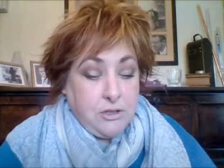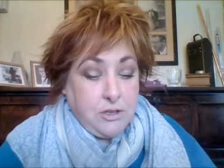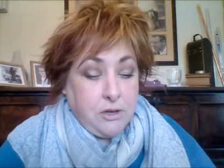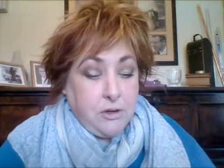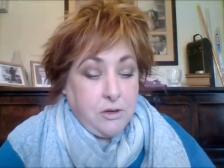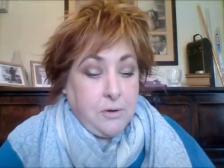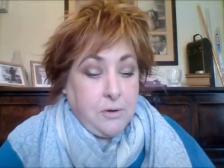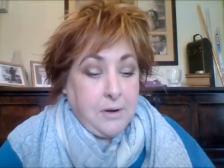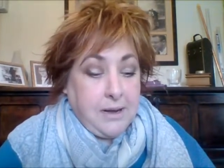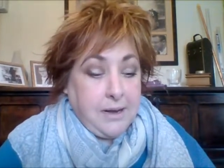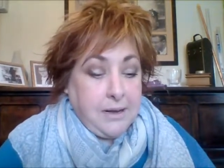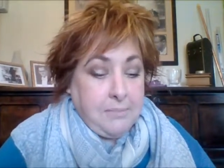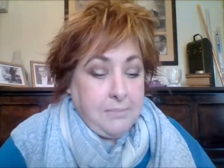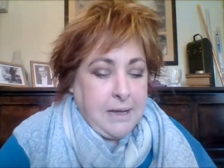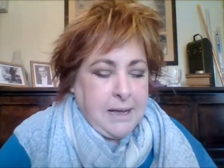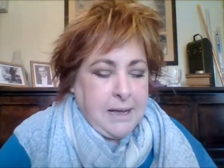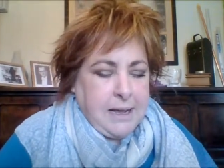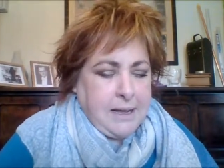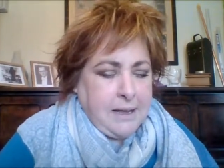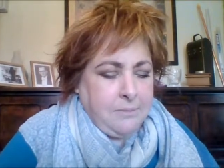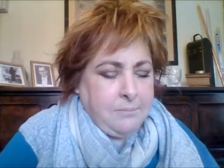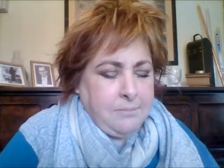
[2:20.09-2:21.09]
So
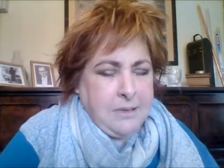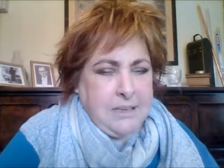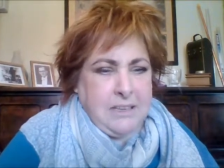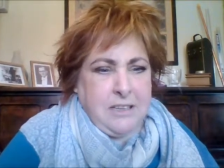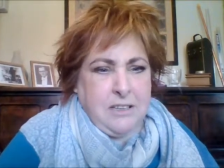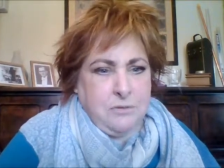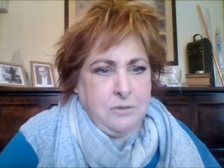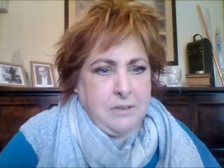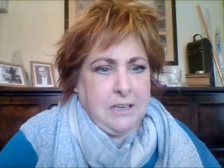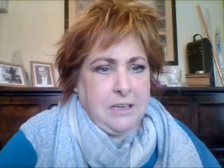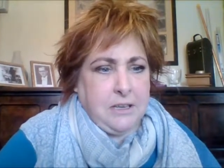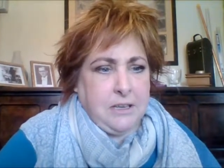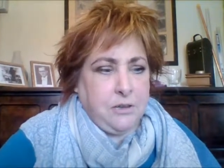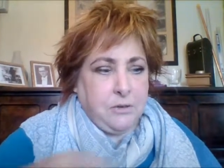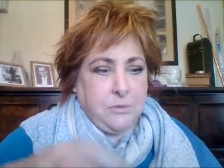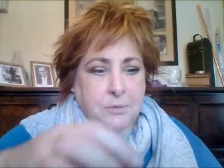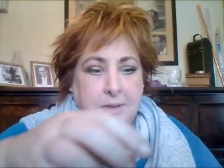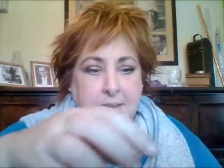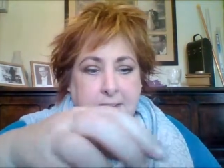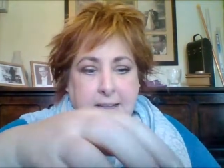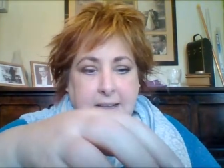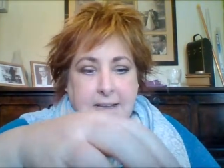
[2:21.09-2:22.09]
our company is really
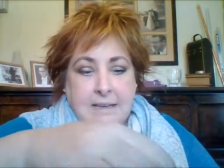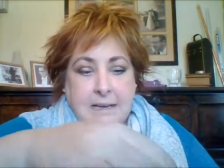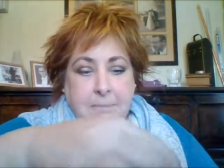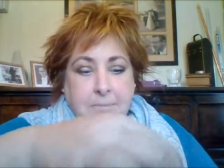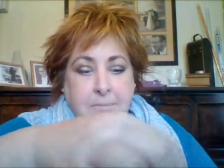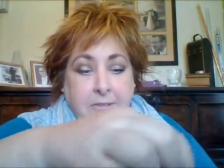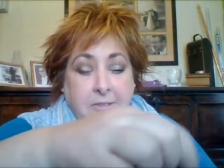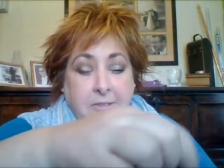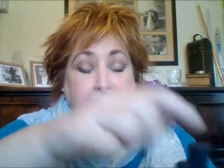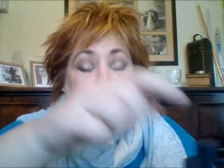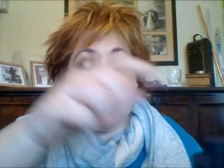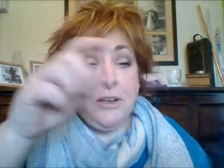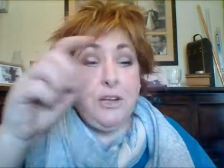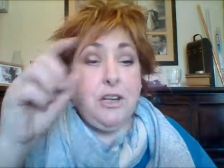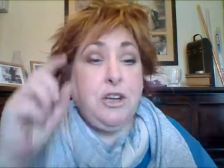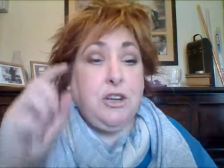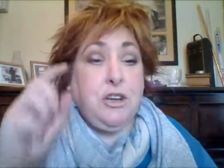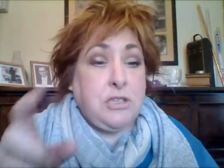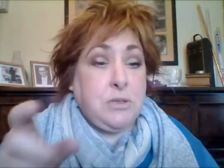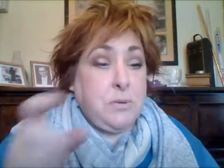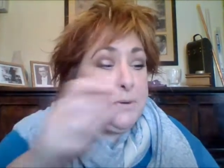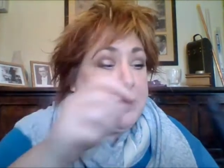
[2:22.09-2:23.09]
good with that type of thing.
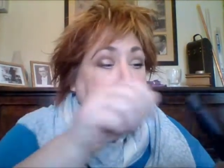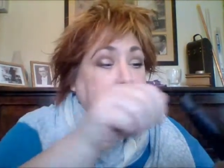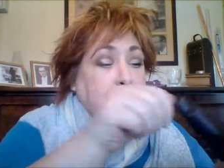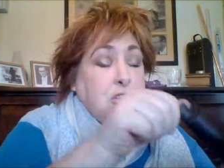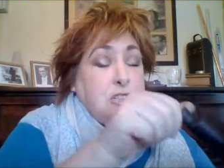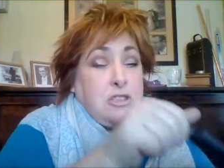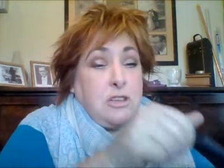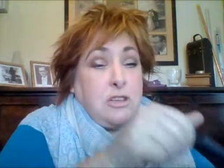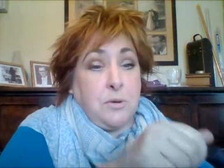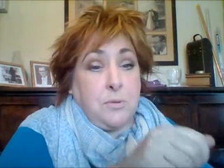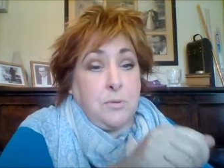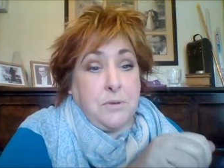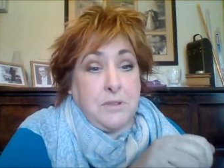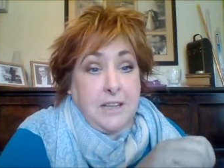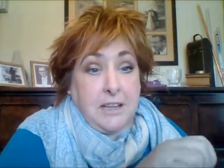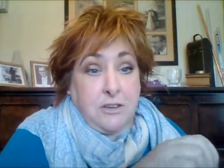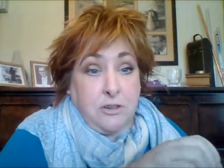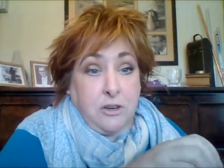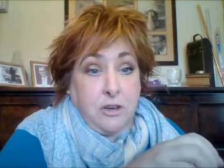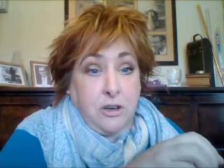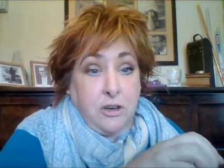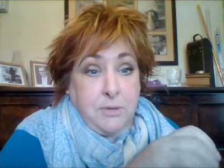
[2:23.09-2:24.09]
So we're going to start
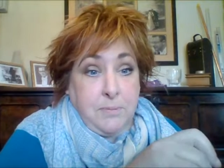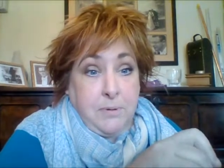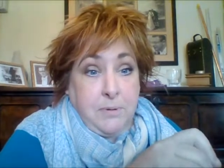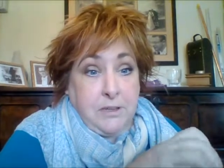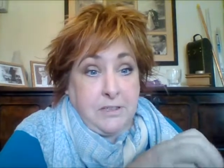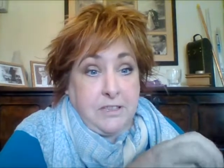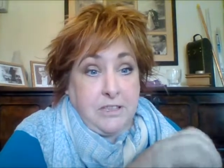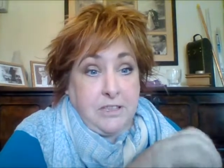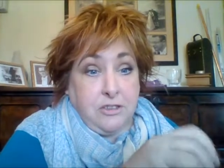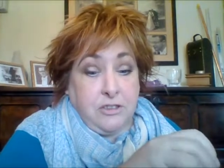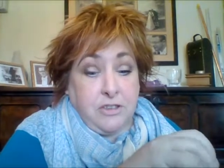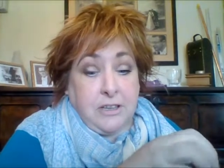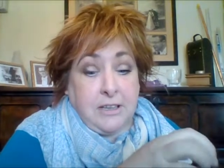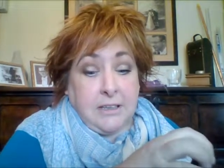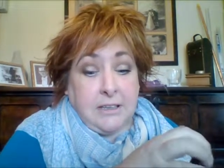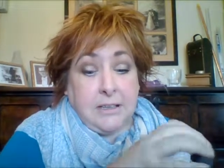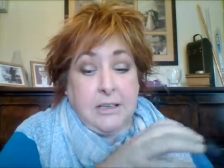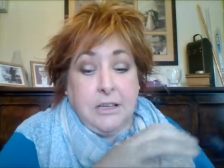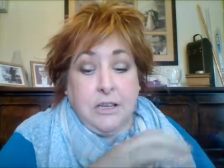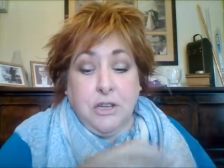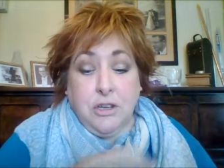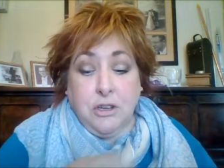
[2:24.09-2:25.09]
with our transplanting
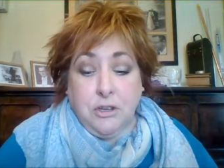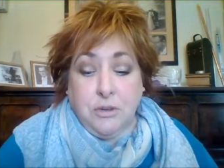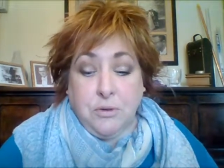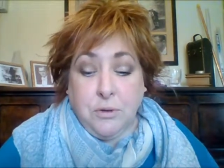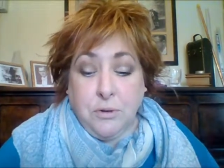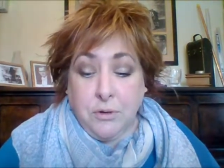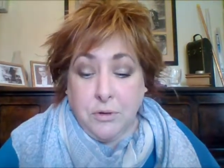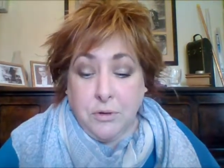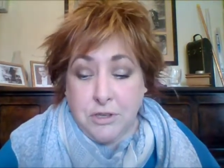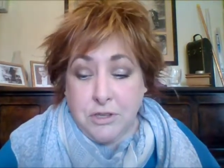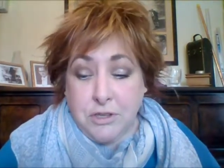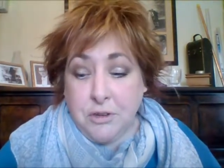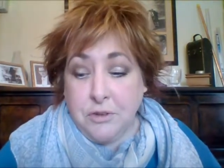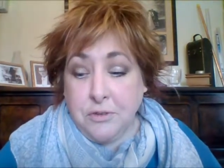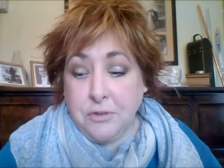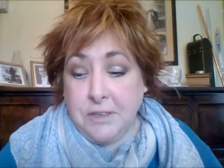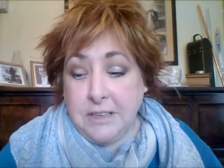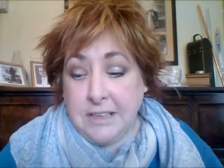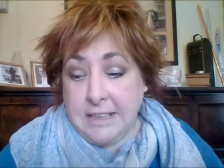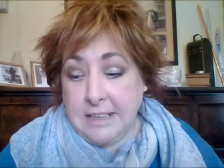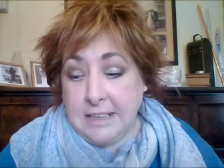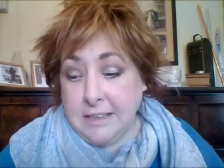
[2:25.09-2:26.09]
gel. You
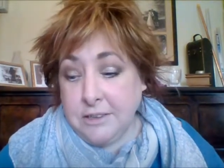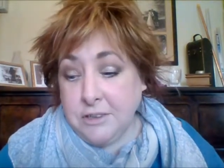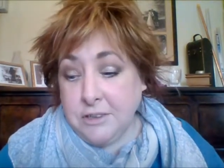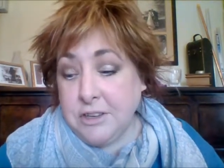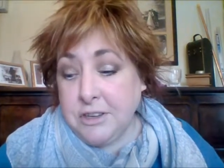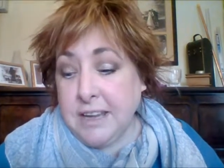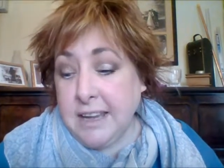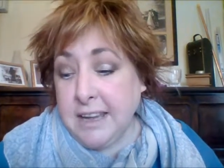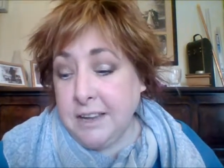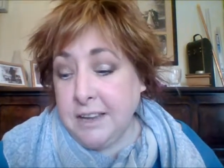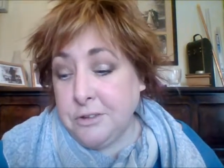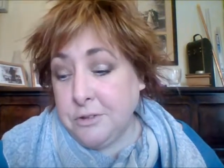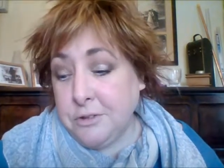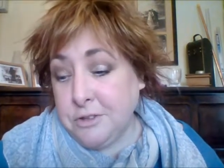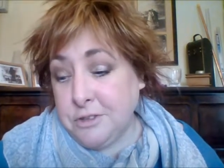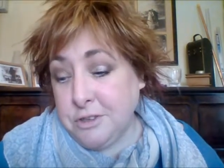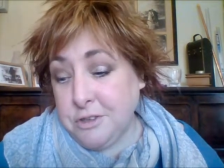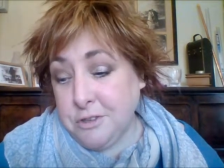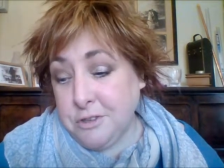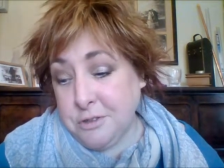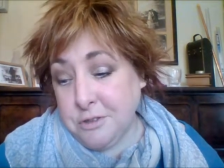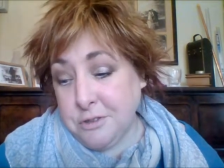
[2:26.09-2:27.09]
can
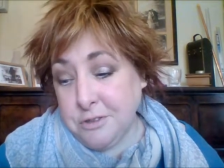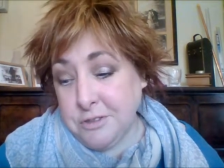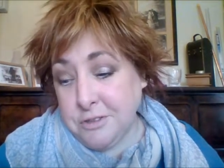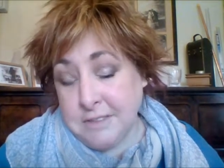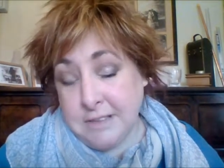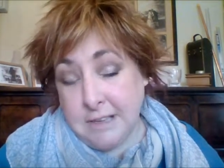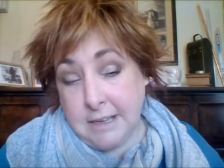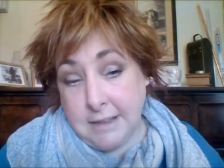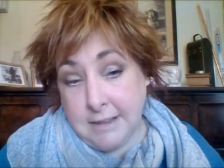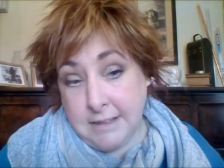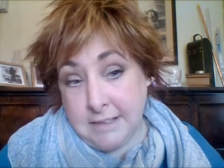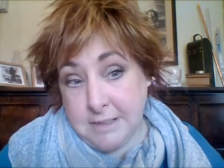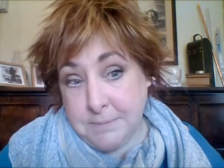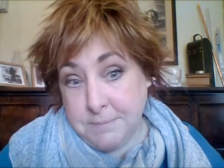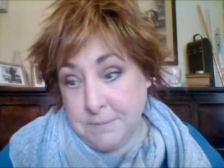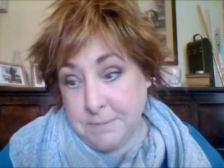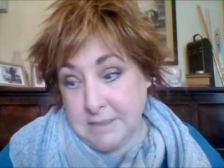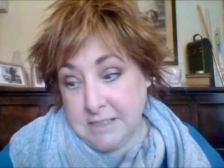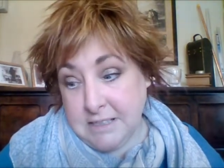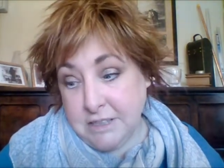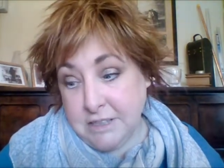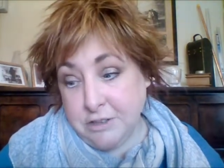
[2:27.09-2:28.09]
also use in
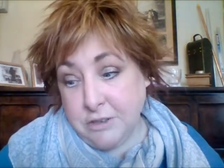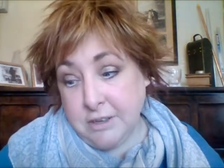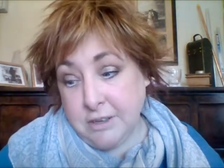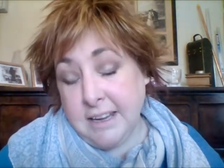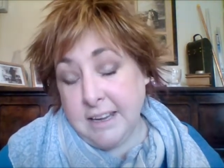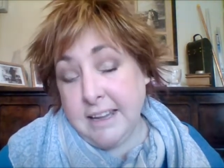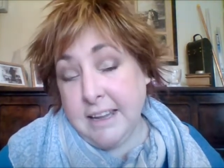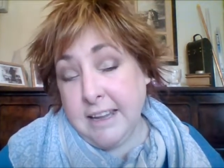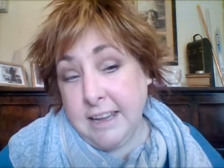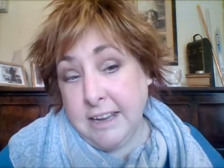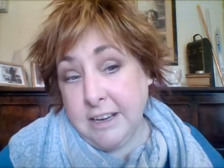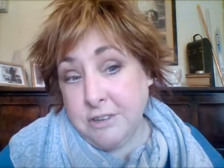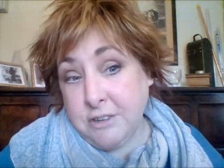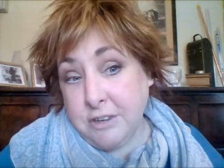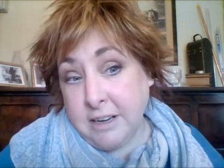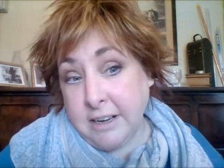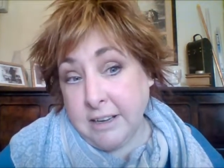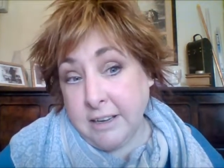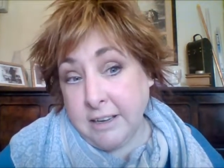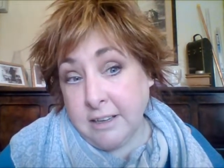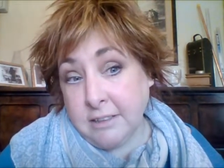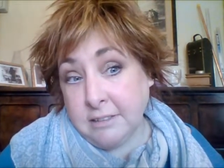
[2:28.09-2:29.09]
this procedure a
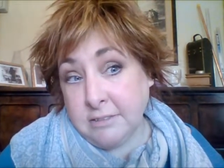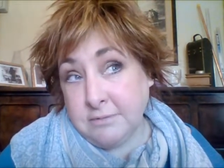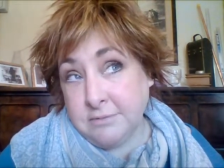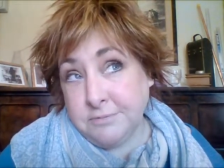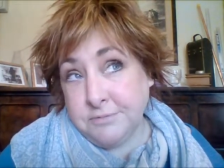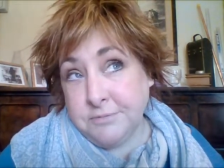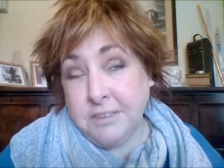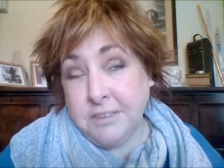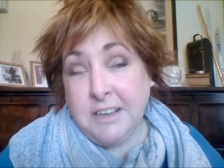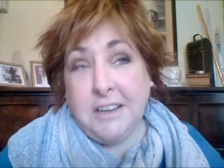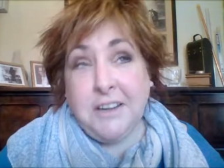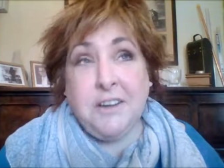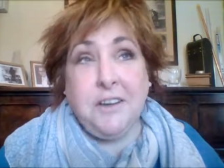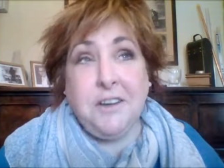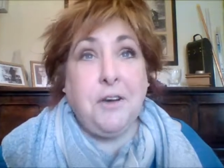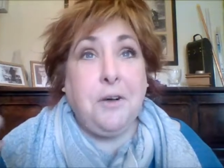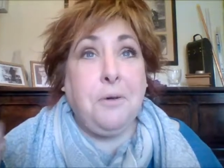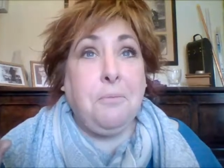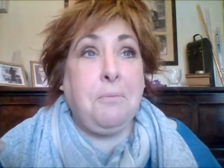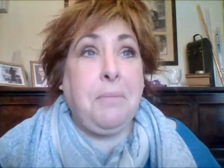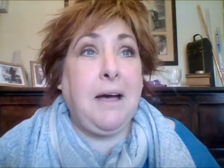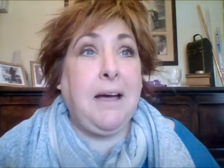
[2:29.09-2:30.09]
hairdryer,
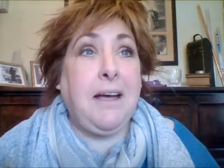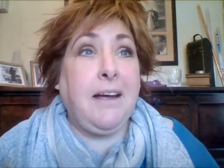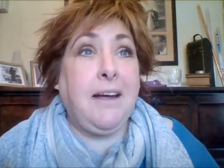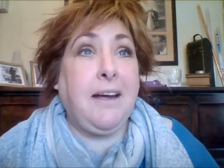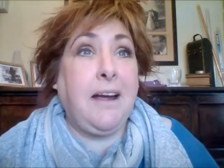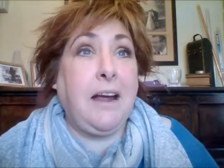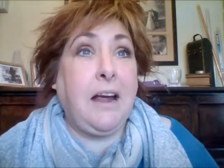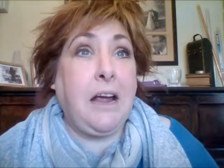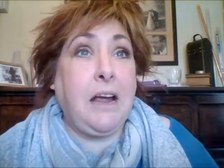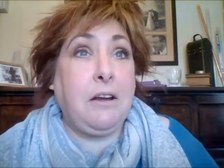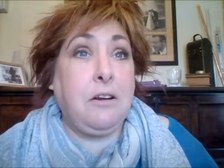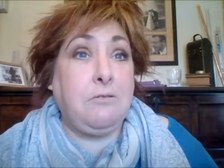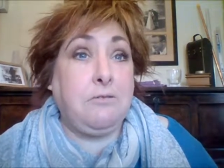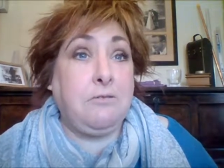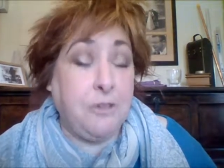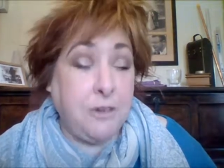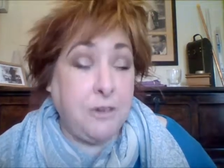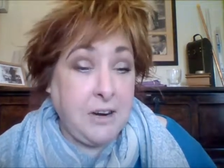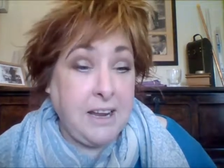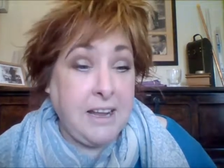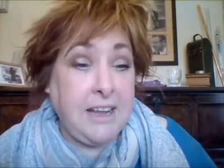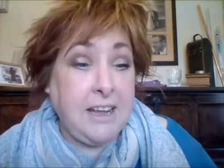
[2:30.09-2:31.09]
but
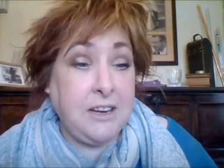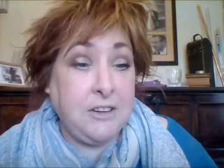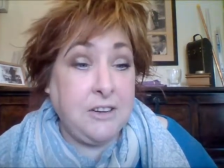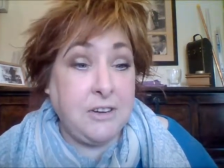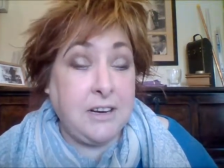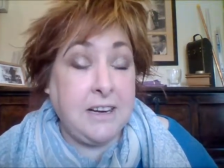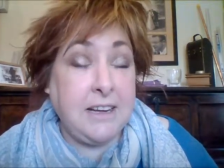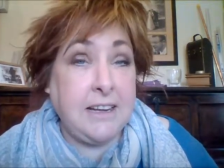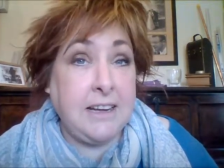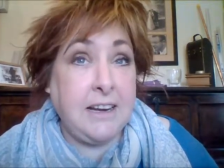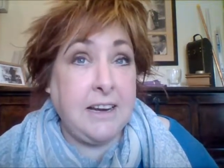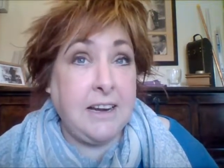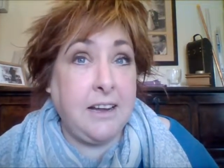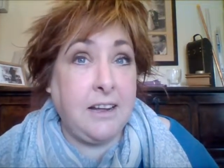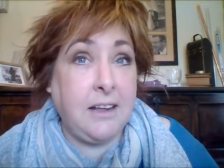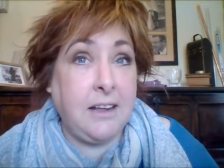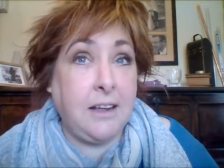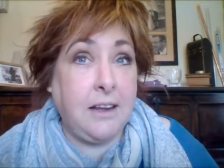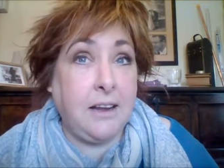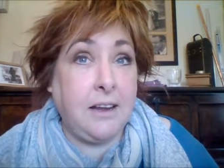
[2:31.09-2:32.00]
for a hairdryer,